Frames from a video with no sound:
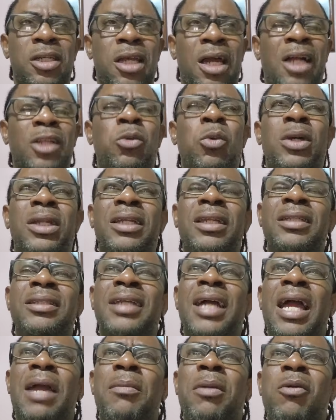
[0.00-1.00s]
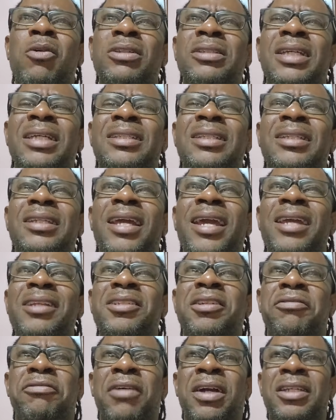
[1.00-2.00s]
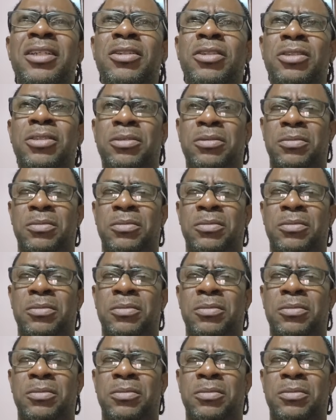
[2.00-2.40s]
At one of the time I was getting edgy for you.